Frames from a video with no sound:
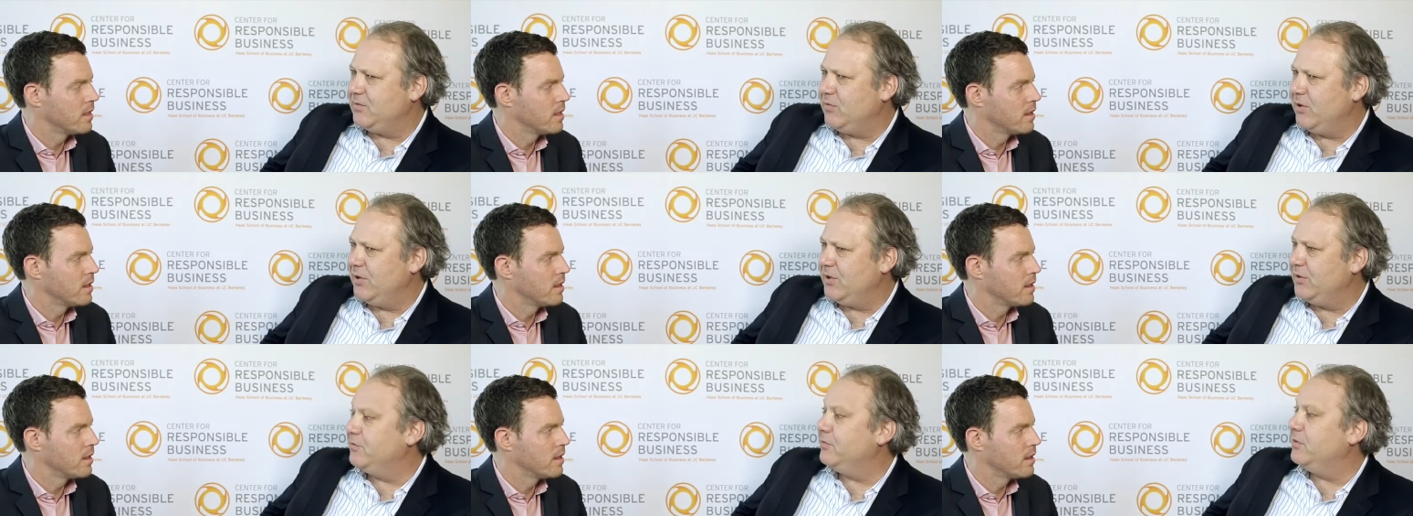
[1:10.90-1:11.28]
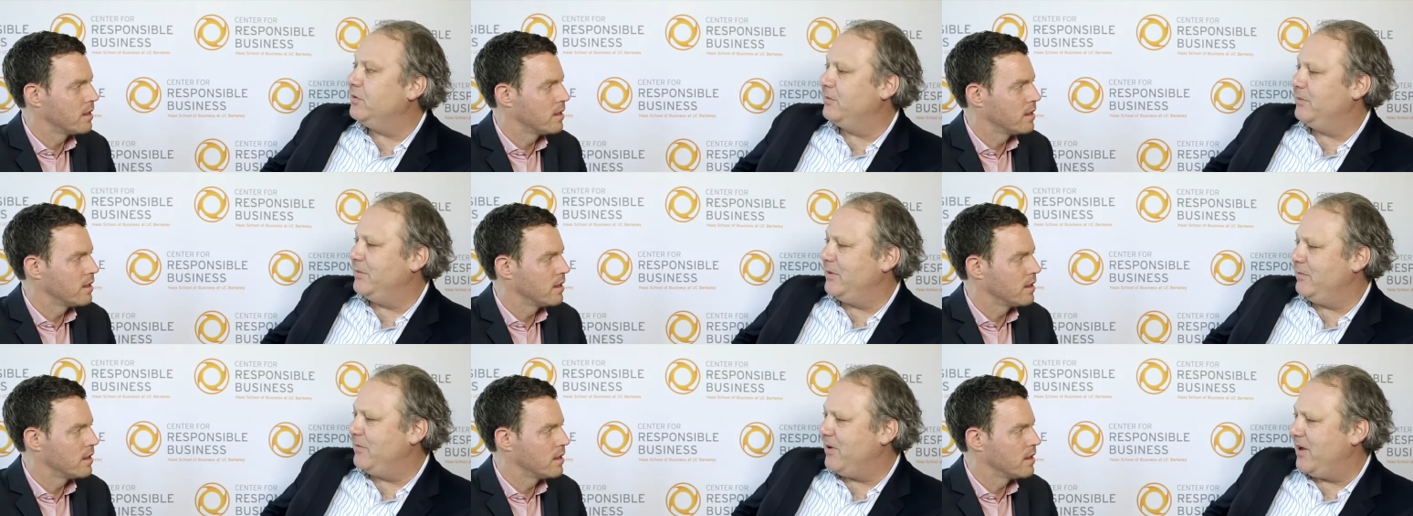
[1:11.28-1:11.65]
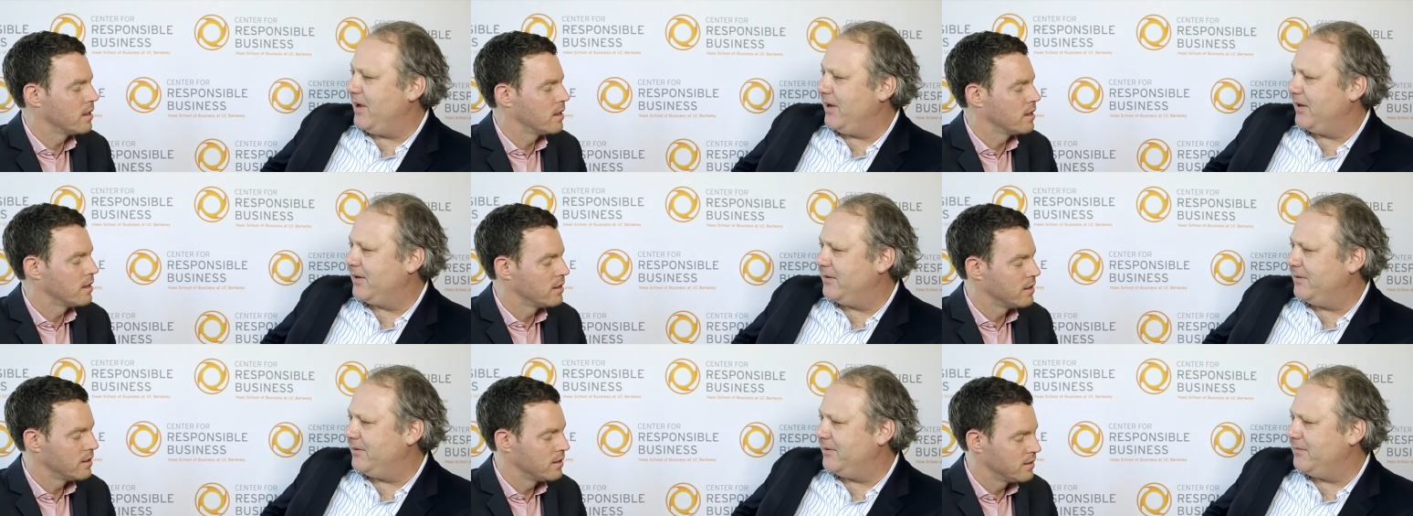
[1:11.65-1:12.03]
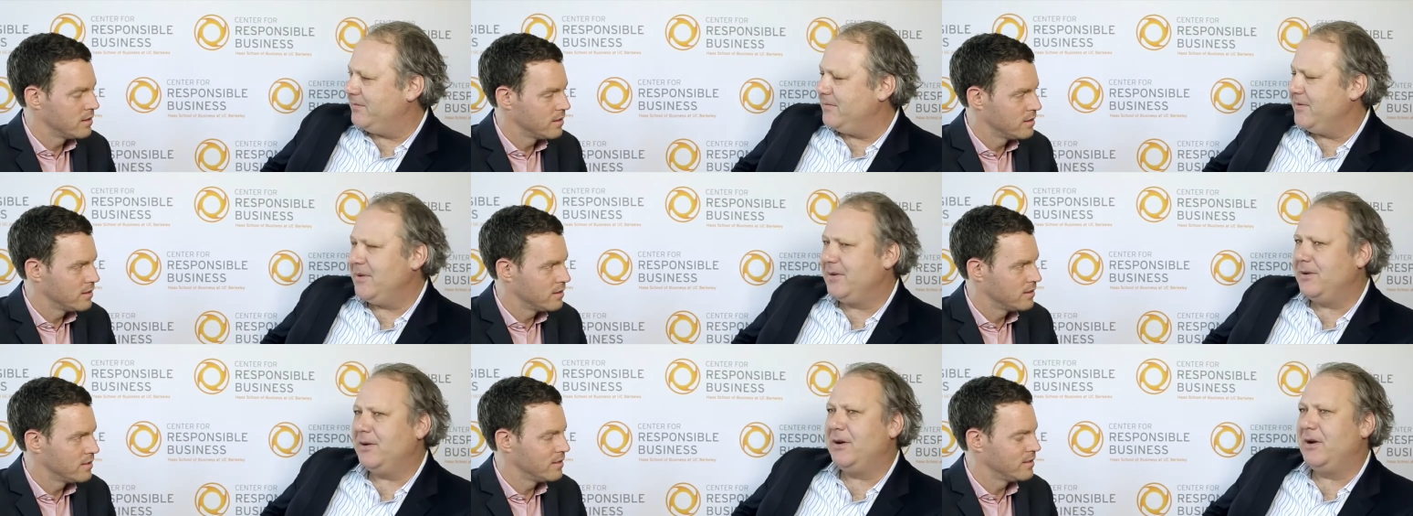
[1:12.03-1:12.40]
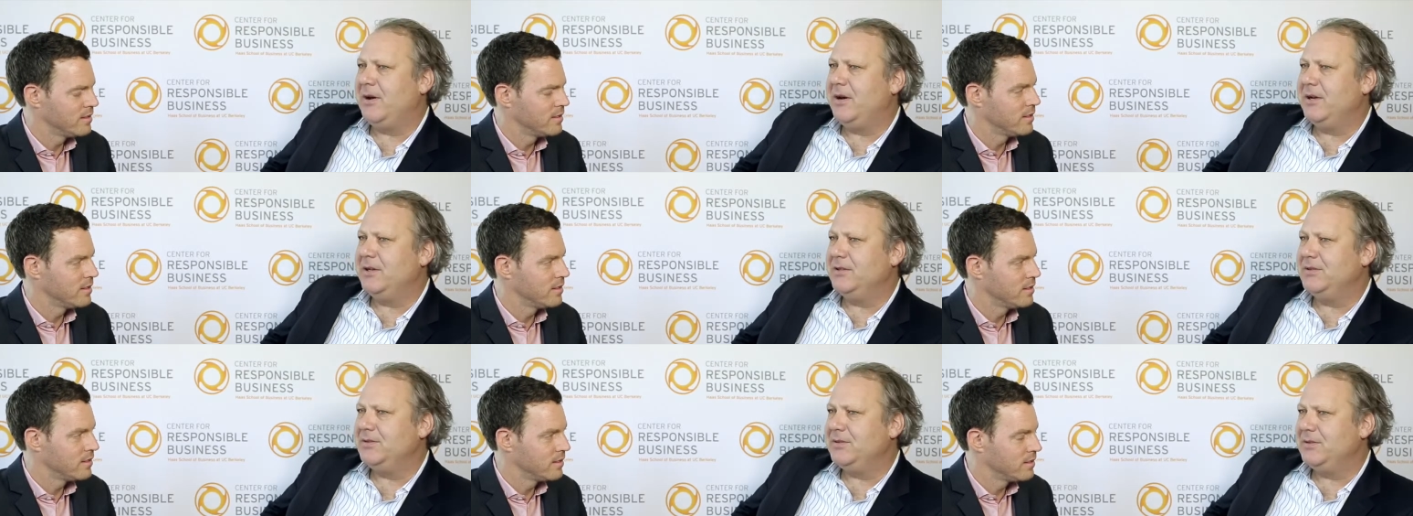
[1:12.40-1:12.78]
Speaker 1: wonderful to be back at, at
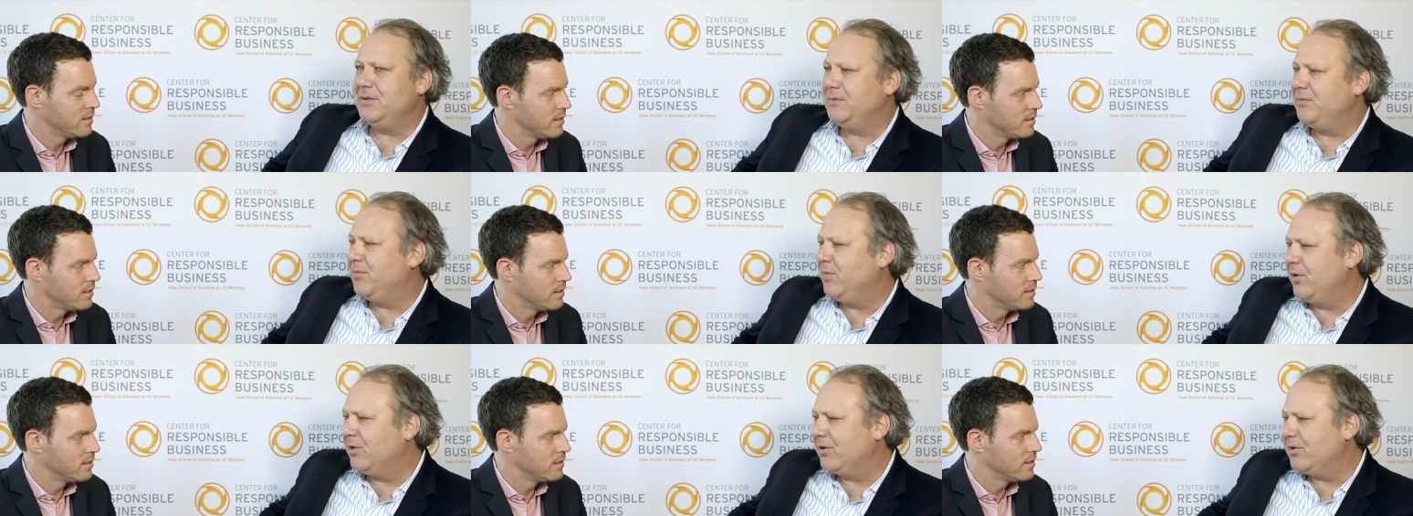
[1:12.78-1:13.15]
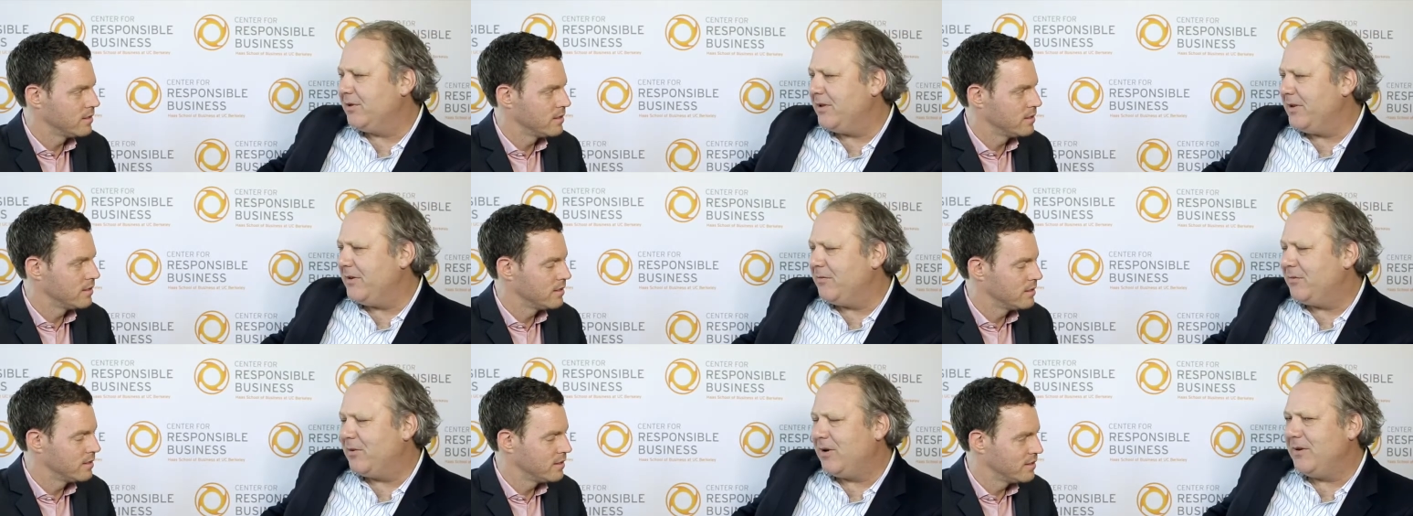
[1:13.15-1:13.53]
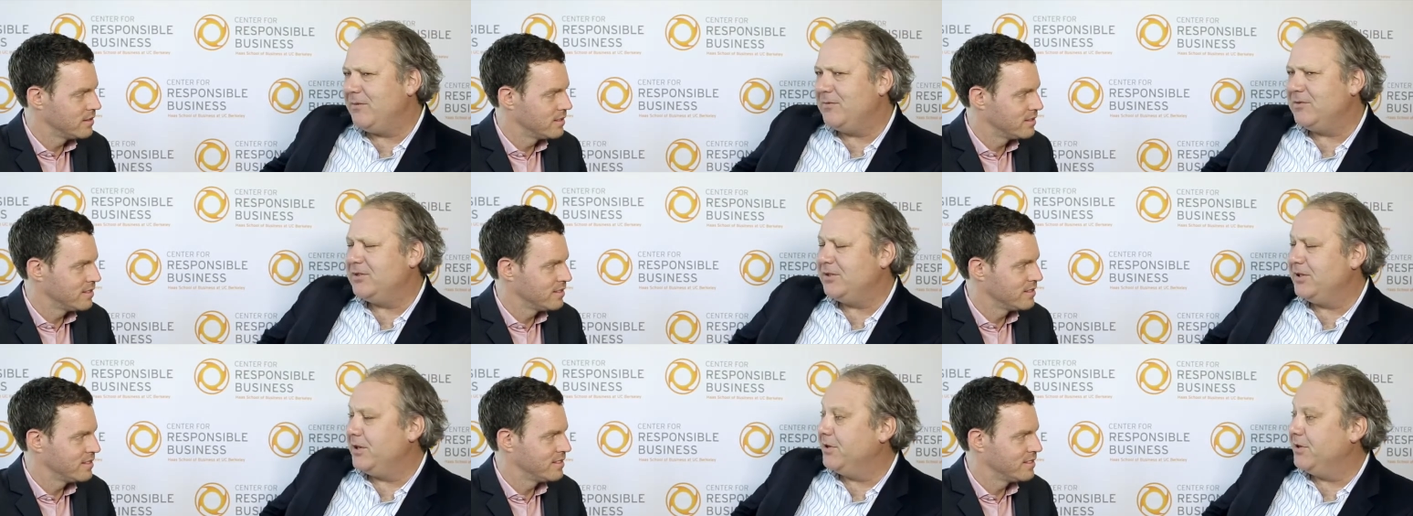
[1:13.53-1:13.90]
Haas and Berkeley, where I was an